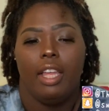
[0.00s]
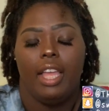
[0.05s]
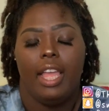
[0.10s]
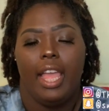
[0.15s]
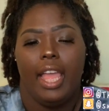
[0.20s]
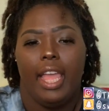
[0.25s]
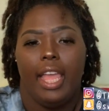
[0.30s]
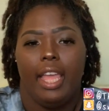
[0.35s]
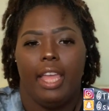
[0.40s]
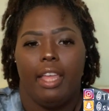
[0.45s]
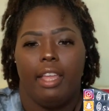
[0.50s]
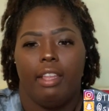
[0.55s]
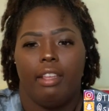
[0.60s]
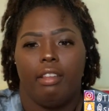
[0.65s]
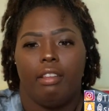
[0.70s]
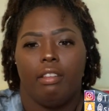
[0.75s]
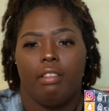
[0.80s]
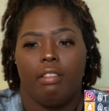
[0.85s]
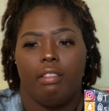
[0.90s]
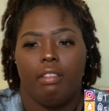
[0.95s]

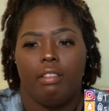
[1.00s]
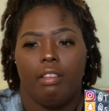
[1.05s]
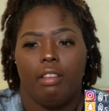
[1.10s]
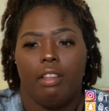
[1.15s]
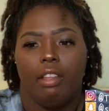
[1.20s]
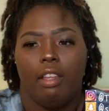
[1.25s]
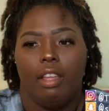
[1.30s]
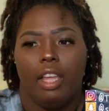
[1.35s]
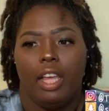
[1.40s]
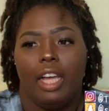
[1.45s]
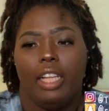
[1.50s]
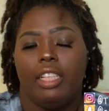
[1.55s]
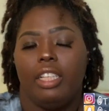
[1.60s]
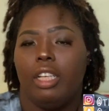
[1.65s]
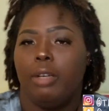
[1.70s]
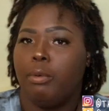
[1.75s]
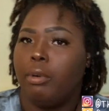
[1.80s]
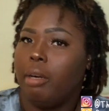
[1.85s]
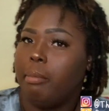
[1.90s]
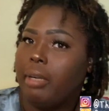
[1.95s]
and I
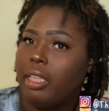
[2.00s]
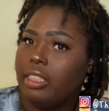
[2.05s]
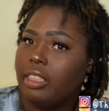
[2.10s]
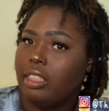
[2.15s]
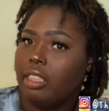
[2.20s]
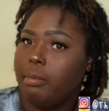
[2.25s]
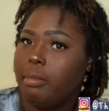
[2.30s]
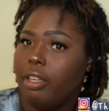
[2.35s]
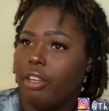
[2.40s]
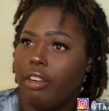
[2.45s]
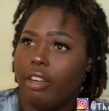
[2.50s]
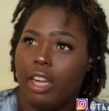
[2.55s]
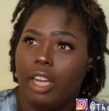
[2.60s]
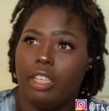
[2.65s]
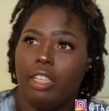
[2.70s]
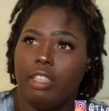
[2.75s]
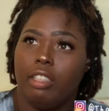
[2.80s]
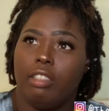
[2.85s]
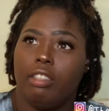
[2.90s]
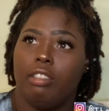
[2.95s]
didn't want my stomach
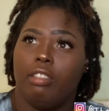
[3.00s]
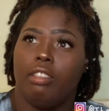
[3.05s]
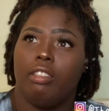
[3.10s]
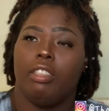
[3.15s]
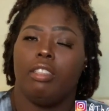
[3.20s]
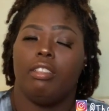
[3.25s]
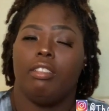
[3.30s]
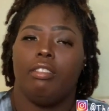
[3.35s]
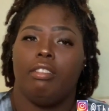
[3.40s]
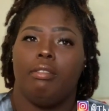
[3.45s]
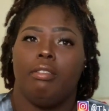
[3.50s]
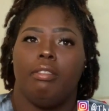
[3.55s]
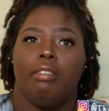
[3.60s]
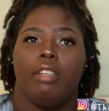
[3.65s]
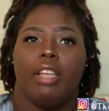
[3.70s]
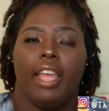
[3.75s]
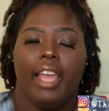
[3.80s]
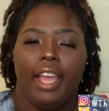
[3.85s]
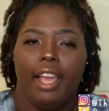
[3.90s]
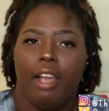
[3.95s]
growling on
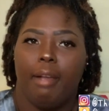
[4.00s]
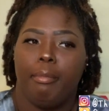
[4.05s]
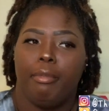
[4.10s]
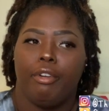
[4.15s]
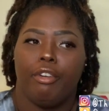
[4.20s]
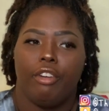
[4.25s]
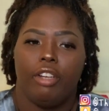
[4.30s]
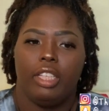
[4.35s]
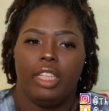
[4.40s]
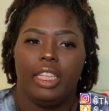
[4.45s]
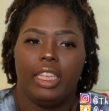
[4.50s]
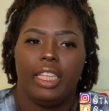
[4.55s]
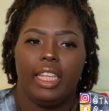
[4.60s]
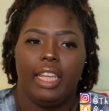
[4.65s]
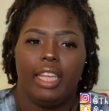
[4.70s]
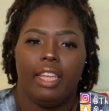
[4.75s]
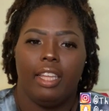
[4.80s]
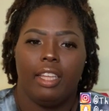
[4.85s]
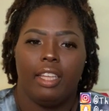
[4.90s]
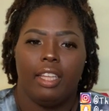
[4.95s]
camera or
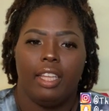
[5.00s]
anything.